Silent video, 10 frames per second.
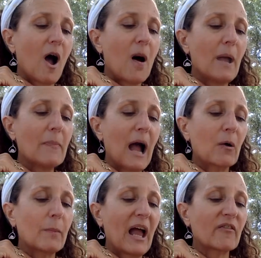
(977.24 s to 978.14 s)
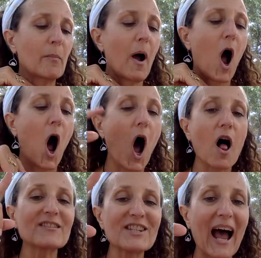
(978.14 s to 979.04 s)
my power back from
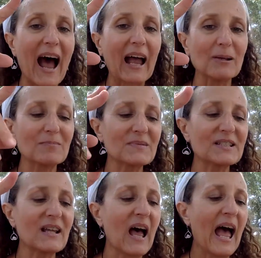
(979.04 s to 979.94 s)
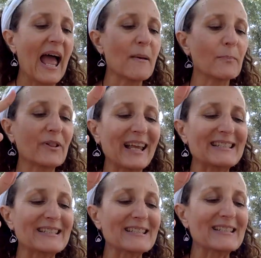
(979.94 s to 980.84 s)
all times and
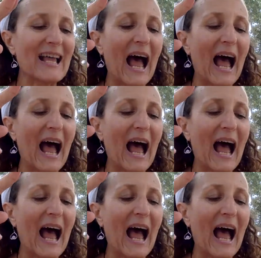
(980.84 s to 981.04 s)
places.